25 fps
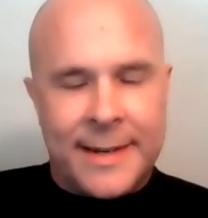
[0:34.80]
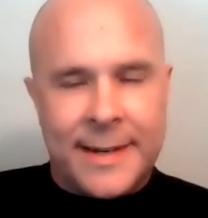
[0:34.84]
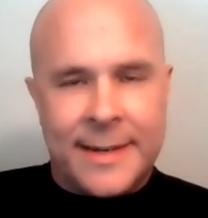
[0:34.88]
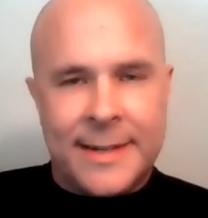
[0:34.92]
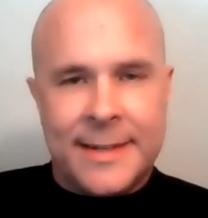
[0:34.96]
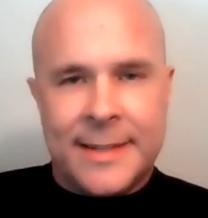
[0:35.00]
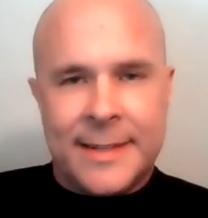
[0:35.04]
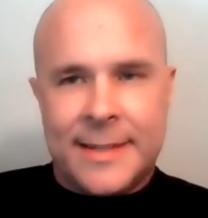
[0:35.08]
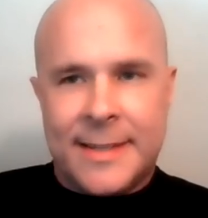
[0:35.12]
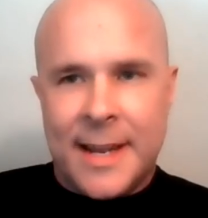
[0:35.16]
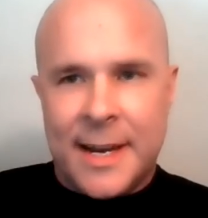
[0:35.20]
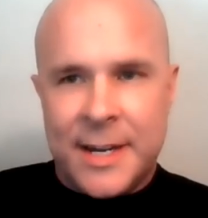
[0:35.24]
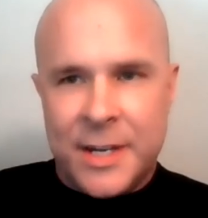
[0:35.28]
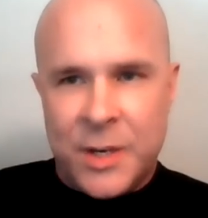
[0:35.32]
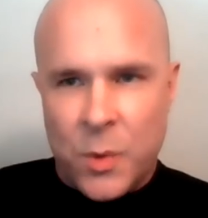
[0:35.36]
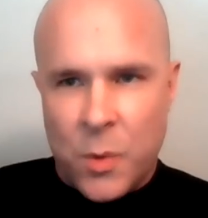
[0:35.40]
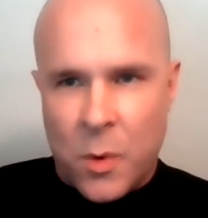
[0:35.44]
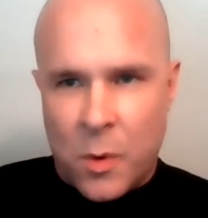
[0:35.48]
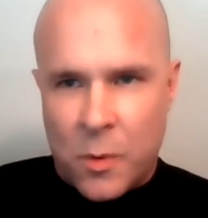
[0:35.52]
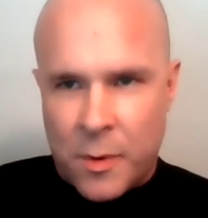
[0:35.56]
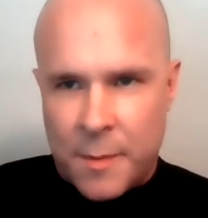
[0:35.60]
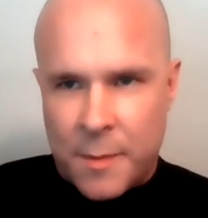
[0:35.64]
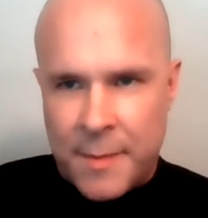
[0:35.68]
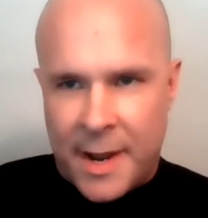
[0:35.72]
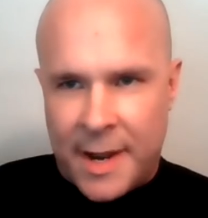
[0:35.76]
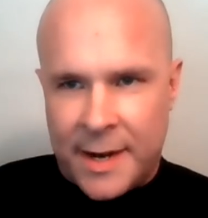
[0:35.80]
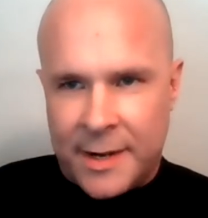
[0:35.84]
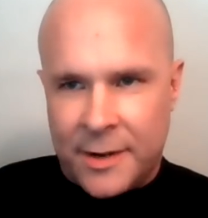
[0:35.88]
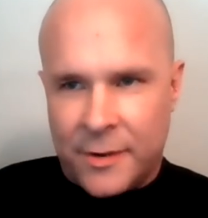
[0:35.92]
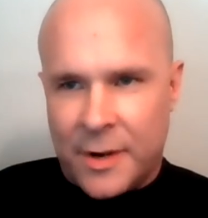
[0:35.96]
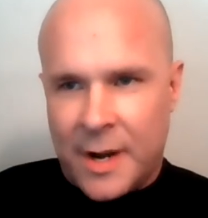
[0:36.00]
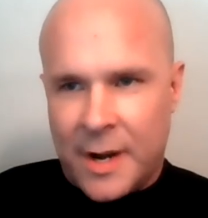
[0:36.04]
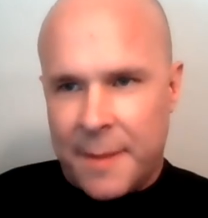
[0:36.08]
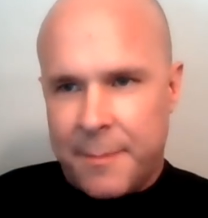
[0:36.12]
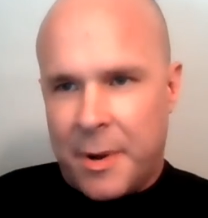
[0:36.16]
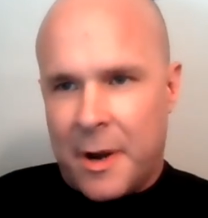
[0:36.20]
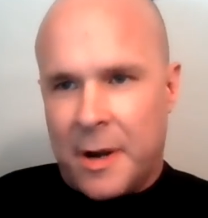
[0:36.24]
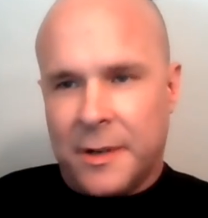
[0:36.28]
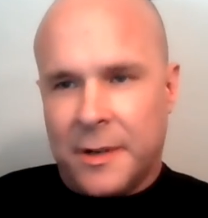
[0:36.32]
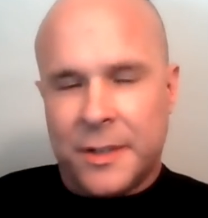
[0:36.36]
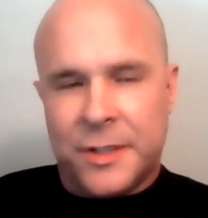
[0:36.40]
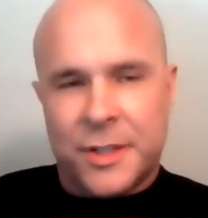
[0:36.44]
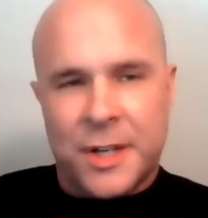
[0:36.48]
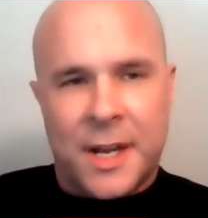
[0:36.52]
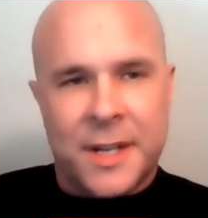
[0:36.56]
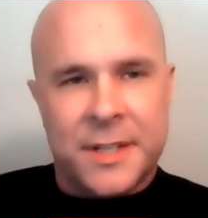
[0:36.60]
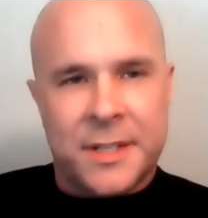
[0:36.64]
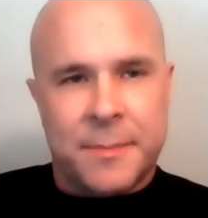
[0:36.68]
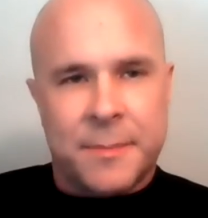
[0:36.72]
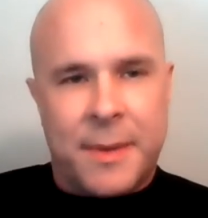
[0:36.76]
I didn't send you a reminder, I
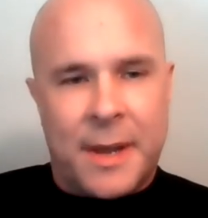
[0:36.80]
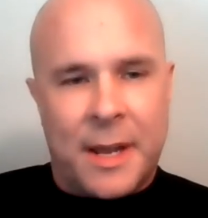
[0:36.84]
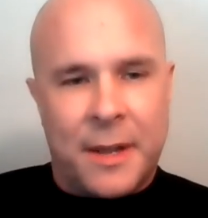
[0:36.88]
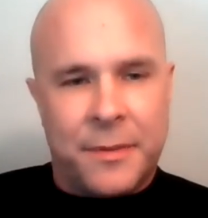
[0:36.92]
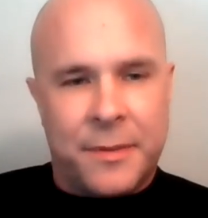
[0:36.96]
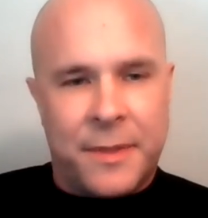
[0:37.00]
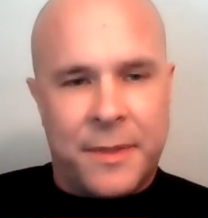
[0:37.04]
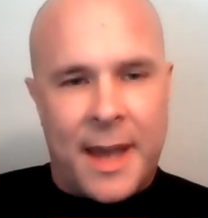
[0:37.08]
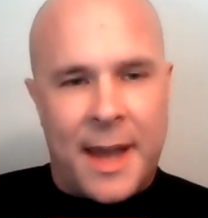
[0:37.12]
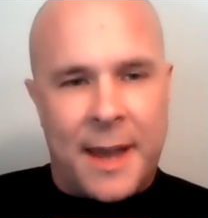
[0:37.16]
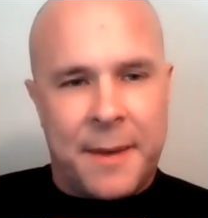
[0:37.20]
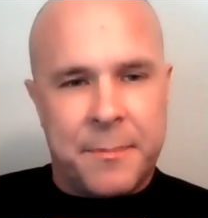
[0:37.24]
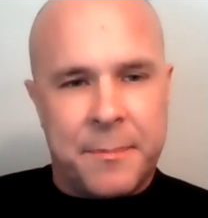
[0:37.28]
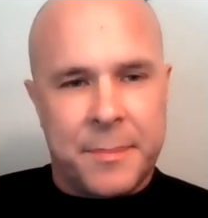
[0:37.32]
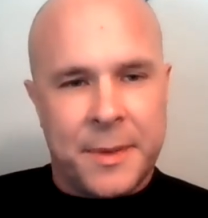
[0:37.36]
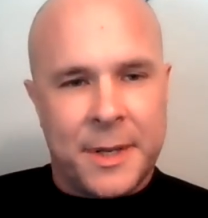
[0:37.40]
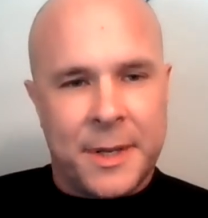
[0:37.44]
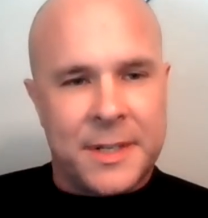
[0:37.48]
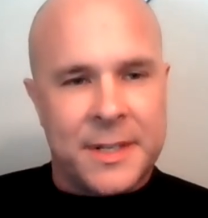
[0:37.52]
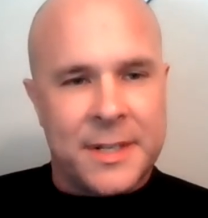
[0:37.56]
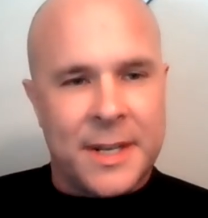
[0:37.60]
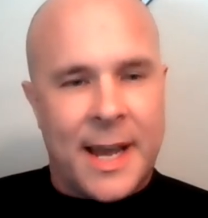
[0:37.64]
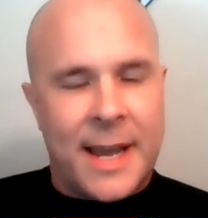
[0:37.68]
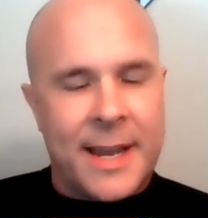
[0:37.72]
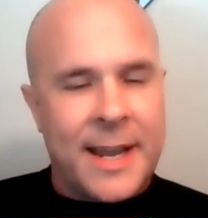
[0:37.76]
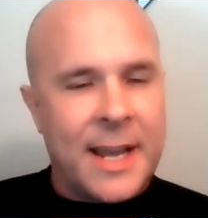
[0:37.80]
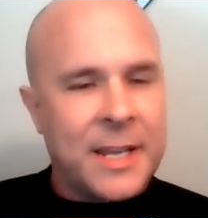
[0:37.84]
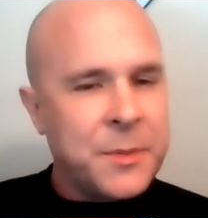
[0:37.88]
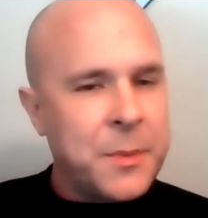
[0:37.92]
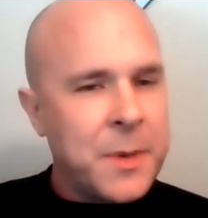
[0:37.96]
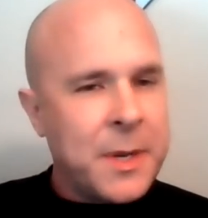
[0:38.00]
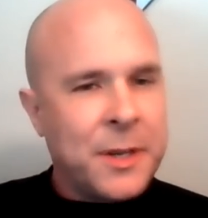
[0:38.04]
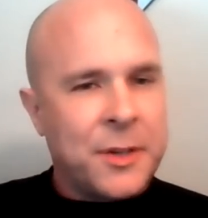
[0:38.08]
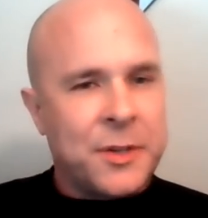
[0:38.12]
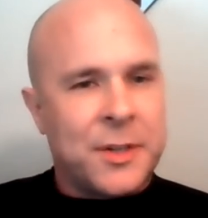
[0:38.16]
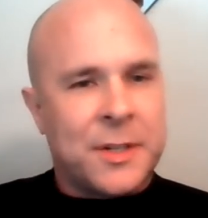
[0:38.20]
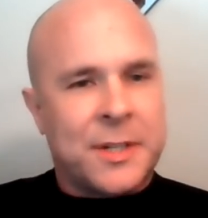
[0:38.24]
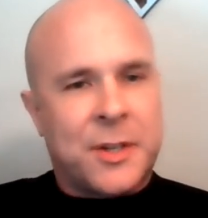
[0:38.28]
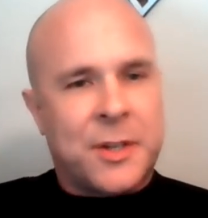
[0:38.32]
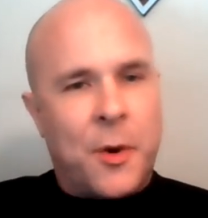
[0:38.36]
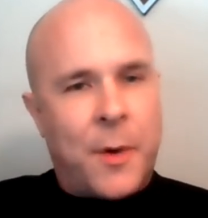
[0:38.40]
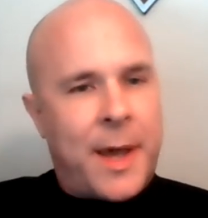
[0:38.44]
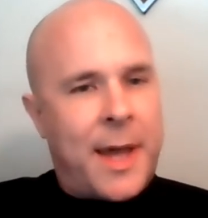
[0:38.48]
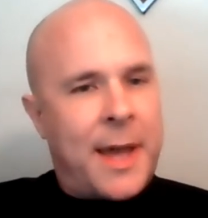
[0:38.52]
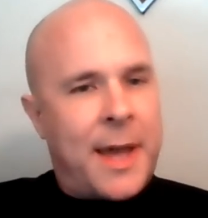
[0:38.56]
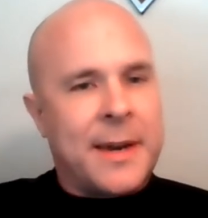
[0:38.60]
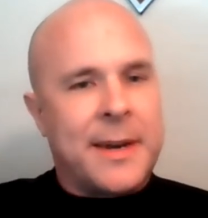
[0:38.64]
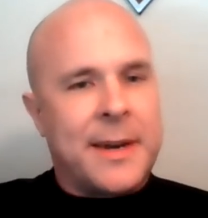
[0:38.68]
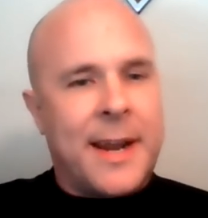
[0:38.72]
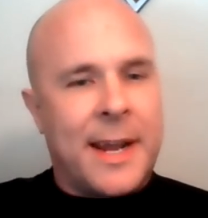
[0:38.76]
apologize about that, but uh, I guess we could just
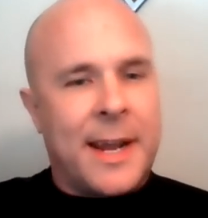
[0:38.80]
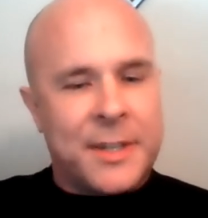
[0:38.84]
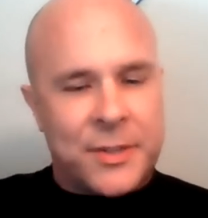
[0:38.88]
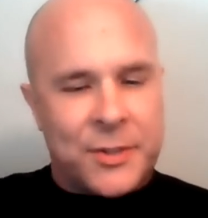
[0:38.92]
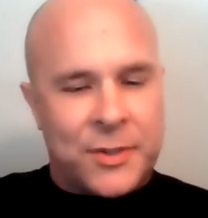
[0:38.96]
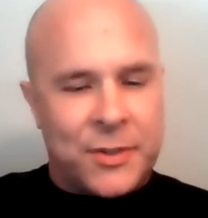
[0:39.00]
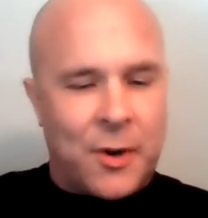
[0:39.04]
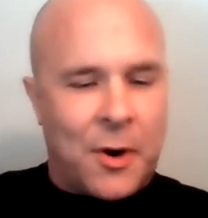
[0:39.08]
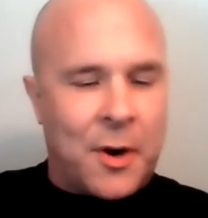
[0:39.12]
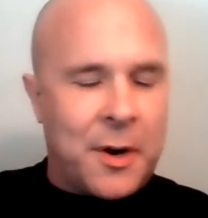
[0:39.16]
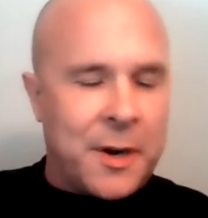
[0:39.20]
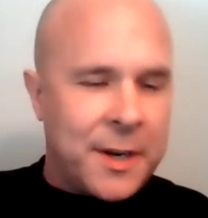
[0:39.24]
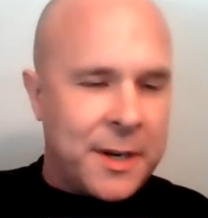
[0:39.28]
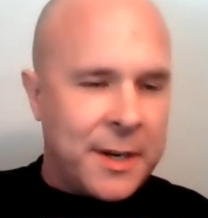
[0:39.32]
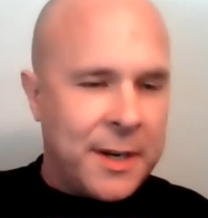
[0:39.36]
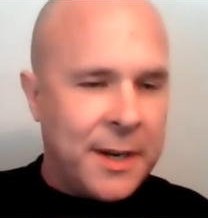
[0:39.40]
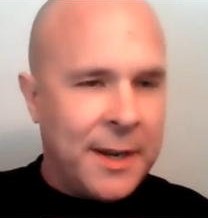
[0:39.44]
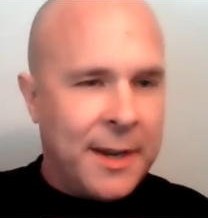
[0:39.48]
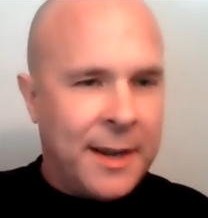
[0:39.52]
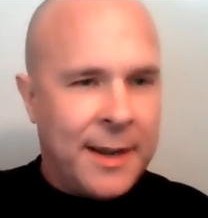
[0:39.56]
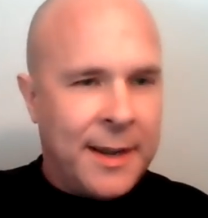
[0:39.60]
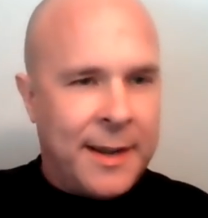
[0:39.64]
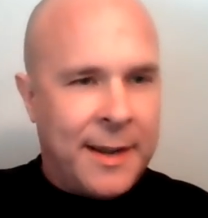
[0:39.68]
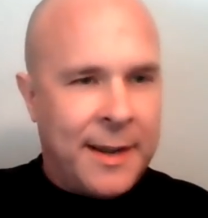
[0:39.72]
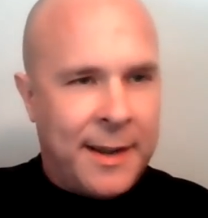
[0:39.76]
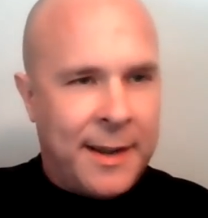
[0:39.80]
go ahead and get started.